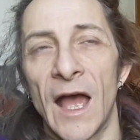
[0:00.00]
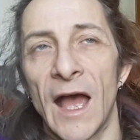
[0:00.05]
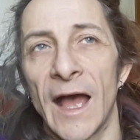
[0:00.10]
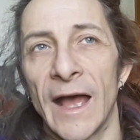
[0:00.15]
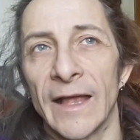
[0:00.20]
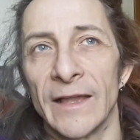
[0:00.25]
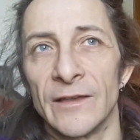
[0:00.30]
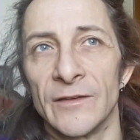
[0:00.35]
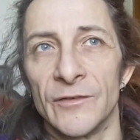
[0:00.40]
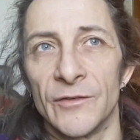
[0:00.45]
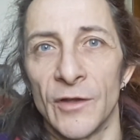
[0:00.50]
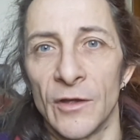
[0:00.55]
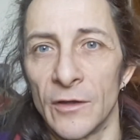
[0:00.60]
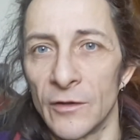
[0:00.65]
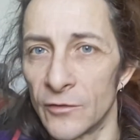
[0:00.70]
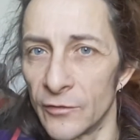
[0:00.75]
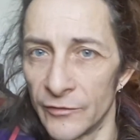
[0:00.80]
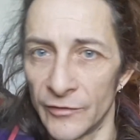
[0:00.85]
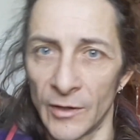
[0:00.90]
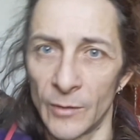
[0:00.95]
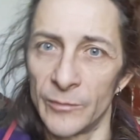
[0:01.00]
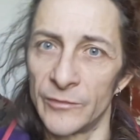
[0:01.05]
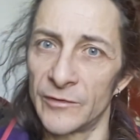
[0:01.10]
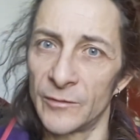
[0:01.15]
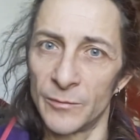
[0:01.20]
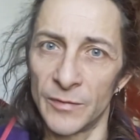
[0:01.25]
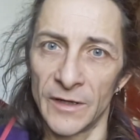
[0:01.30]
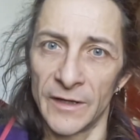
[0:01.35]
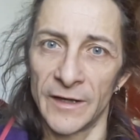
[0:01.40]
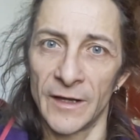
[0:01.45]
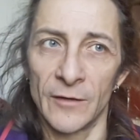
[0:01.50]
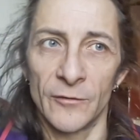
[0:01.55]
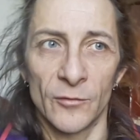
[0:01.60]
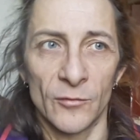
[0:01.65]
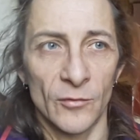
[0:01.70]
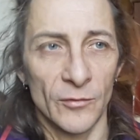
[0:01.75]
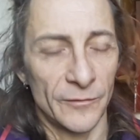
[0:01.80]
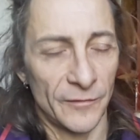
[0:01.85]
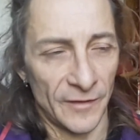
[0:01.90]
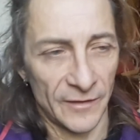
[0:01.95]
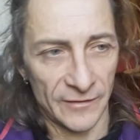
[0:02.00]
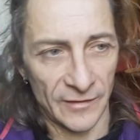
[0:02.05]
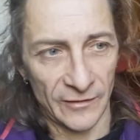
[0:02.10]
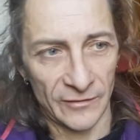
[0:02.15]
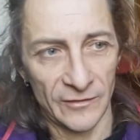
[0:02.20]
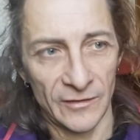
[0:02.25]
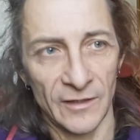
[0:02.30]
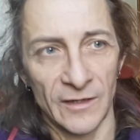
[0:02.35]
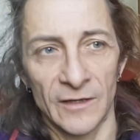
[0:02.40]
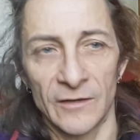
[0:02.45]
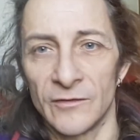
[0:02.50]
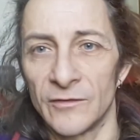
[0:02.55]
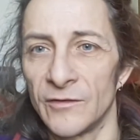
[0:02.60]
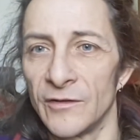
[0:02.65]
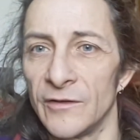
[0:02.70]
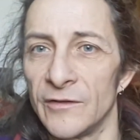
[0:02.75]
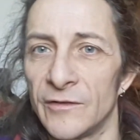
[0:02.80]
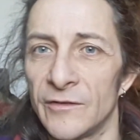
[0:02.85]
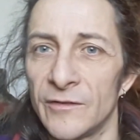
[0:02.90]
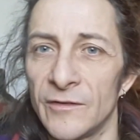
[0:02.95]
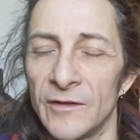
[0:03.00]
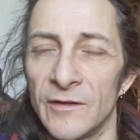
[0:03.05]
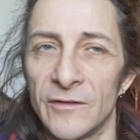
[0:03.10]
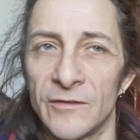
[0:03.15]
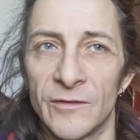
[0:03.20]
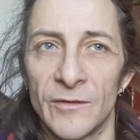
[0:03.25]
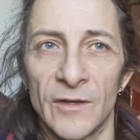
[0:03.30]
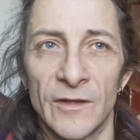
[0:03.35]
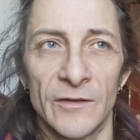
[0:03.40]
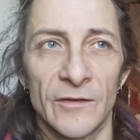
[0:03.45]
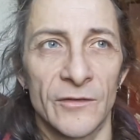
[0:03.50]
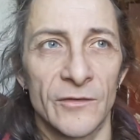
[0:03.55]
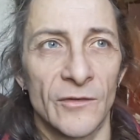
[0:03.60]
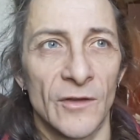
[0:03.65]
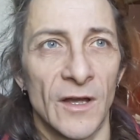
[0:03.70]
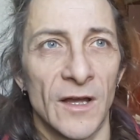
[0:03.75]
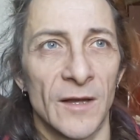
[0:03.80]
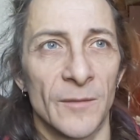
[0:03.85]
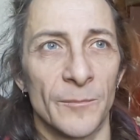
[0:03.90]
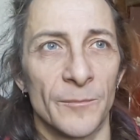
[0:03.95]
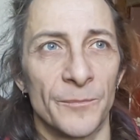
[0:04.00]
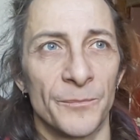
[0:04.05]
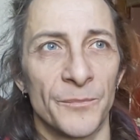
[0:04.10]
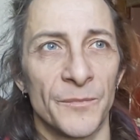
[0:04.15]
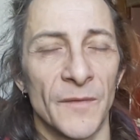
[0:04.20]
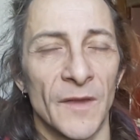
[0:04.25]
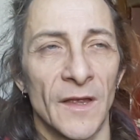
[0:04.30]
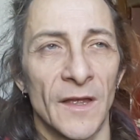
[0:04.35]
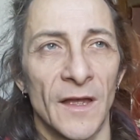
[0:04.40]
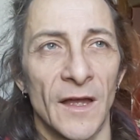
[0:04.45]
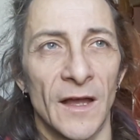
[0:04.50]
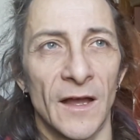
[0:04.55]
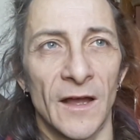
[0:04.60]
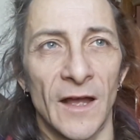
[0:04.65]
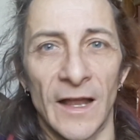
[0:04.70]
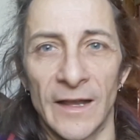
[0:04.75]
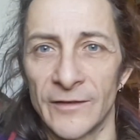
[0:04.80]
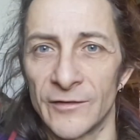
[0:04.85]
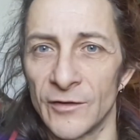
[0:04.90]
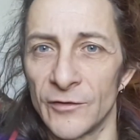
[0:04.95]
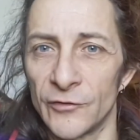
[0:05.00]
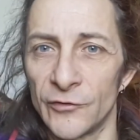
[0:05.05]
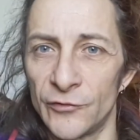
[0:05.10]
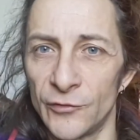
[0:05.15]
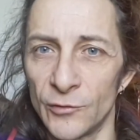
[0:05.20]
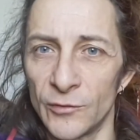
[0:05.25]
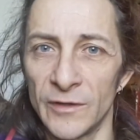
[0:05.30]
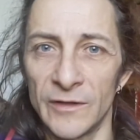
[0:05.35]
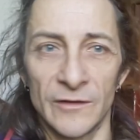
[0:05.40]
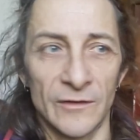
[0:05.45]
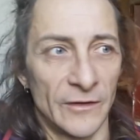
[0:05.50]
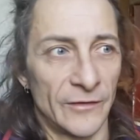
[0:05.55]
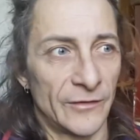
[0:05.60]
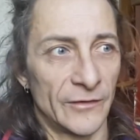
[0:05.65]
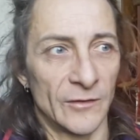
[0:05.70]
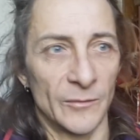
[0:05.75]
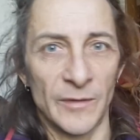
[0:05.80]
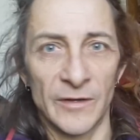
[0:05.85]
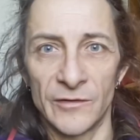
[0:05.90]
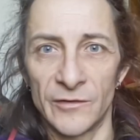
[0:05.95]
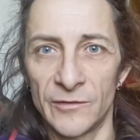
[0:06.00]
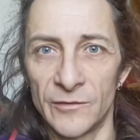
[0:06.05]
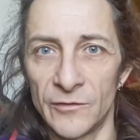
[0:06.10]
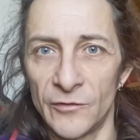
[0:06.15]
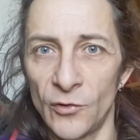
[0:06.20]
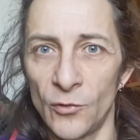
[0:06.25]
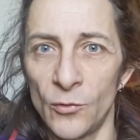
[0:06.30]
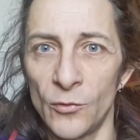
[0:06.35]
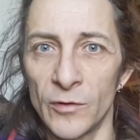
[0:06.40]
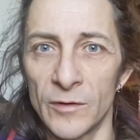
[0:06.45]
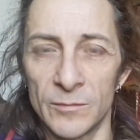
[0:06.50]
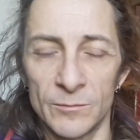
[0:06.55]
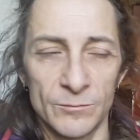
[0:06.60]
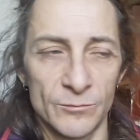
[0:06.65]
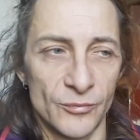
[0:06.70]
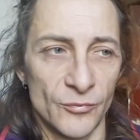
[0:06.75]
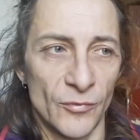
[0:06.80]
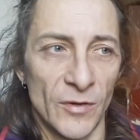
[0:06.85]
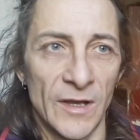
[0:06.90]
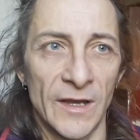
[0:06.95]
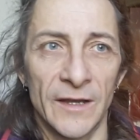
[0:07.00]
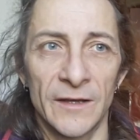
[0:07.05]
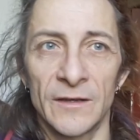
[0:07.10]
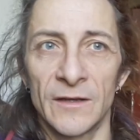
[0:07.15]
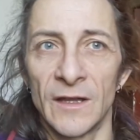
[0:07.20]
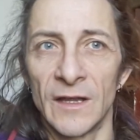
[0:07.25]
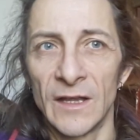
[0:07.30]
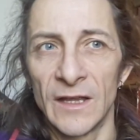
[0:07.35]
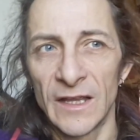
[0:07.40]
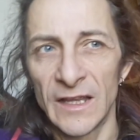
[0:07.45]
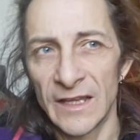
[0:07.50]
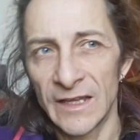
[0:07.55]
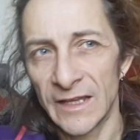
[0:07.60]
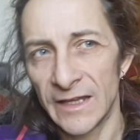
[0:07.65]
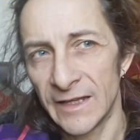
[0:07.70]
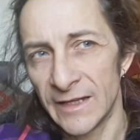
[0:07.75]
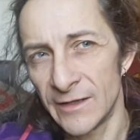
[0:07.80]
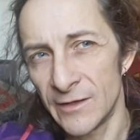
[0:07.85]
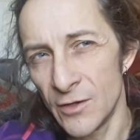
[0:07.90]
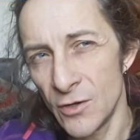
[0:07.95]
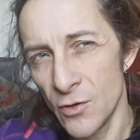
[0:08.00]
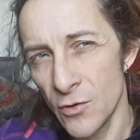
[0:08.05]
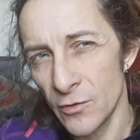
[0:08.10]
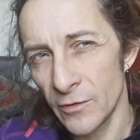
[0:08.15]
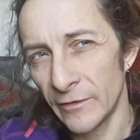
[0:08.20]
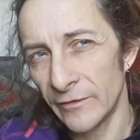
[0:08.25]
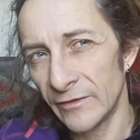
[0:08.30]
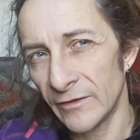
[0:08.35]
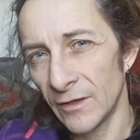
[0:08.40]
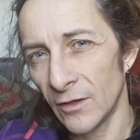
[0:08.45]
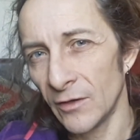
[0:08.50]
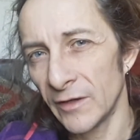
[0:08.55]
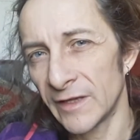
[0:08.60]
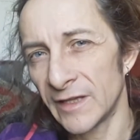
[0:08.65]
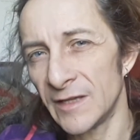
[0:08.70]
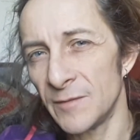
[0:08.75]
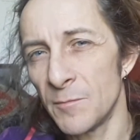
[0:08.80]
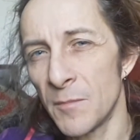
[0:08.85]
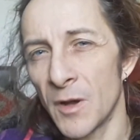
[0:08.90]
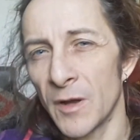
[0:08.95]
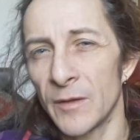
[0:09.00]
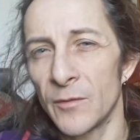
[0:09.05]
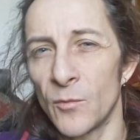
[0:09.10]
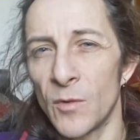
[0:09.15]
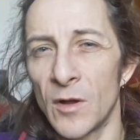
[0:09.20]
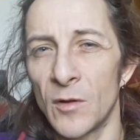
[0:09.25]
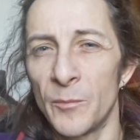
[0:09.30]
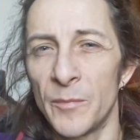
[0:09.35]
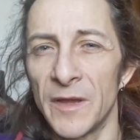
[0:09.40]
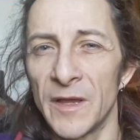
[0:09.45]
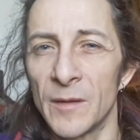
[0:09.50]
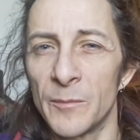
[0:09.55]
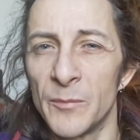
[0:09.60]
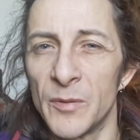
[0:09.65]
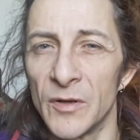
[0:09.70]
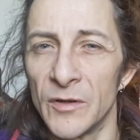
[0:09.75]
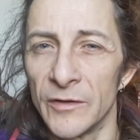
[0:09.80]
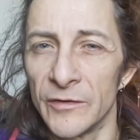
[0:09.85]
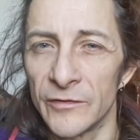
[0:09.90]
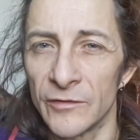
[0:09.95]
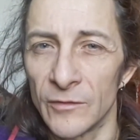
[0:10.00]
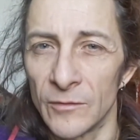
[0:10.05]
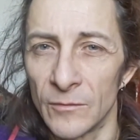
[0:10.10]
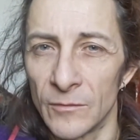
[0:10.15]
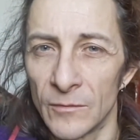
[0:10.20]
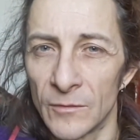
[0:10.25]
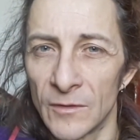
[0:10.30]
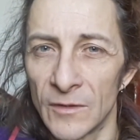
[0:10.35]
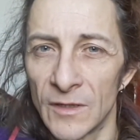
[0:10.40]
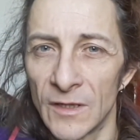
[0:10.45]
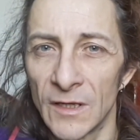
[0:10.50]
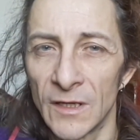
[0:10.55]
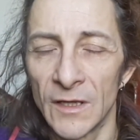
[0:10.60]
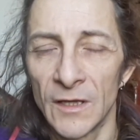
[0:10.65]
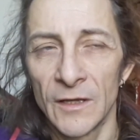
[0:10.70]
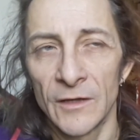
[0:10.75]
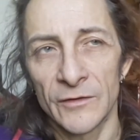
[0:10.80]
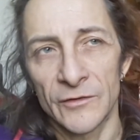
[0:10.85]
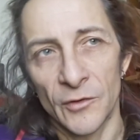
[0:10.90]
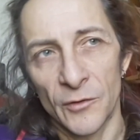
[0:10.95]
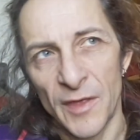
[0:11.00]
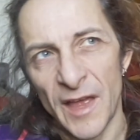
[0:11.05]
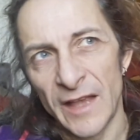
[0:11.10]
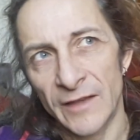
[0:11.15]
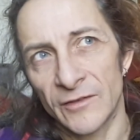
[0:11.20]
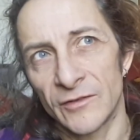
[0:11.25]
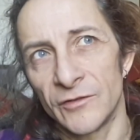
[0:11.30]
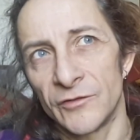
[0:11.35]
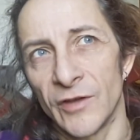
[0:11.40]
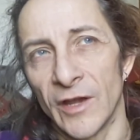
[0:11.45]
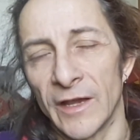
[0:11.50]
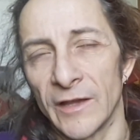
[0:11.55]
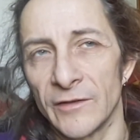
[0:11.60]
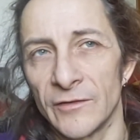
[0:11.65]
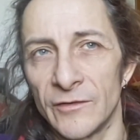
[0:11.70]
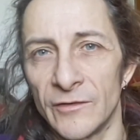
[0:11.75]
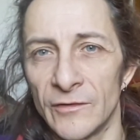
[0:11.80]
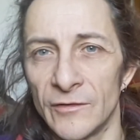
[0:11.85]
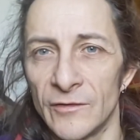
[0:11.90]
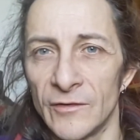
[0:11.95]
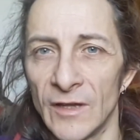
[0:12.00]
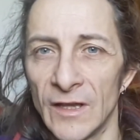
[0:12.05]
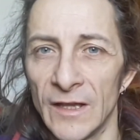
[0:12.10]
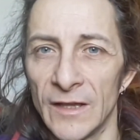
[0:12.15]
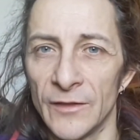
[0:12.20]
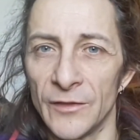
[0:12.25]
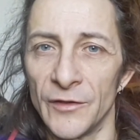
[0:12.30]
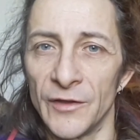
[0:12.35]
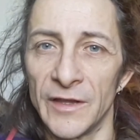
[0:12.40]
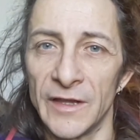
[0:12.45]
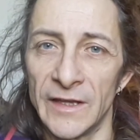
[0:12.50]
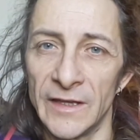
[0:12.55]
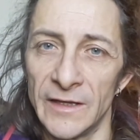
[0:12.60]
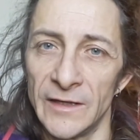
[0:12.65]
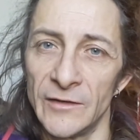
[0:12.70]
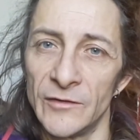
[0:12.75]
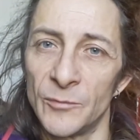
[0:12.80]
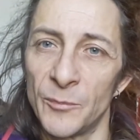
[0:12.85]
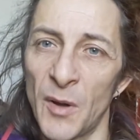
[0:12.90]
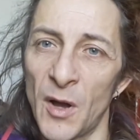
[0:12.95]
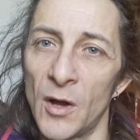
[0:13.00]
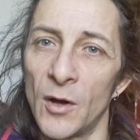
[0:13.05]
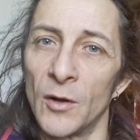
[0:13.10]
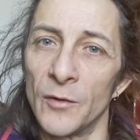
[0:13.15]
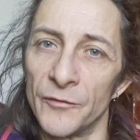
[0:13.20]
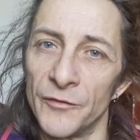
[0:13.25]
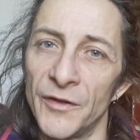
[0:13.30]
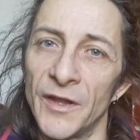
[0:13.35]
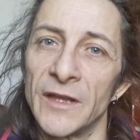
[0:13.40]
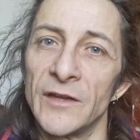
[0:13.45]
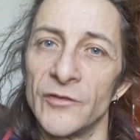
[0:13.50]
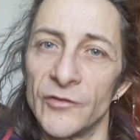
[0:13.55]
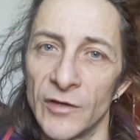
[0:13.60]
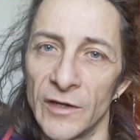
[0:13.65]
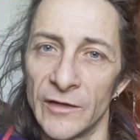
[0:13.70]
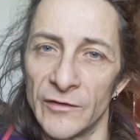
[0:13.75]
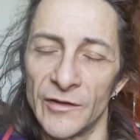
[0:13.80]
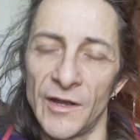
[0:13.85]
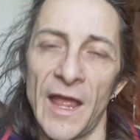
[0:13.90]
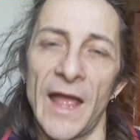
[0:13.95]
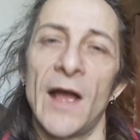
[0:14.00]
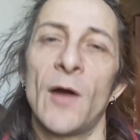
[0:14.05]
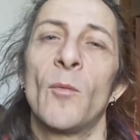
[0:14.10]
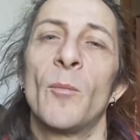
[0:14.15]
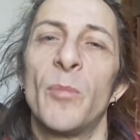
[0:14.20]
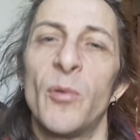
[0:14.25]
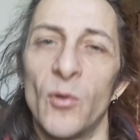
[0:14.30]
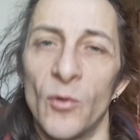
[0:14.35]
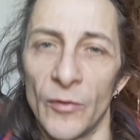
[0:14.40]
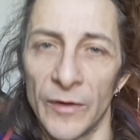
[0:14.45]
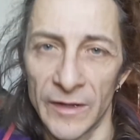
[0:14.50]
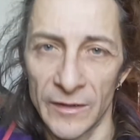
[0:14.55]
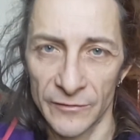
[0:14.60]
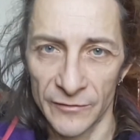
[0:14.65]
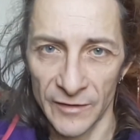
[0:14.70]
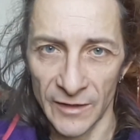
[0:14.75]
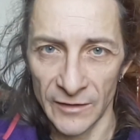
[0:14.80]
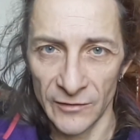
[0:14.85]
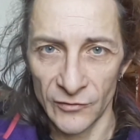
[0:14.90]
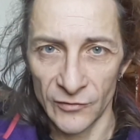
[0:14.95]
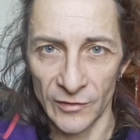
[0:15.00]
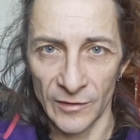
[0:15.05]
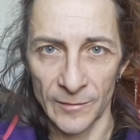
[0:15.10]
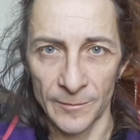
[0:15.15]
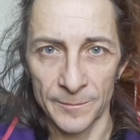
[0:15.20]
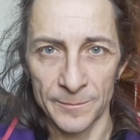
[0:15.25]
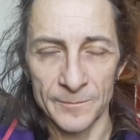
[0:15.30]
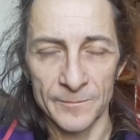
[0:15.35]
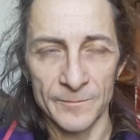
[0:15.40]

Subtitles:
And of course, I was completely overawed. Fantastic. Alexander Shulgin's listened to me talk. Brilliant. He looks like he might well be a person. So that suggests that he's part of nature. He's an outpouring of nature.